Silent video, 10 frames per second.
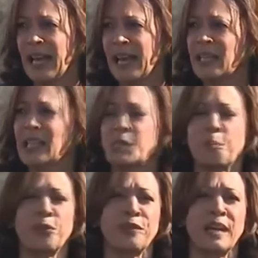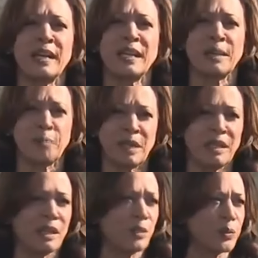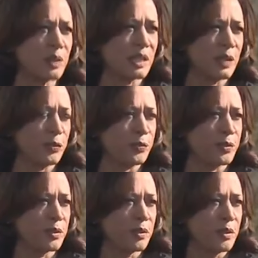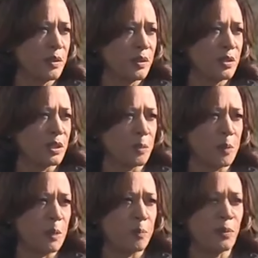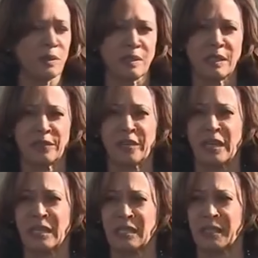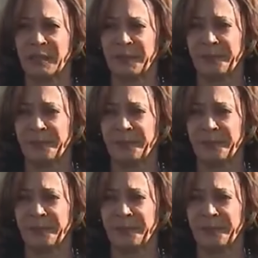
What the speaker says: And let's provide immediate relief to the people of Gaza.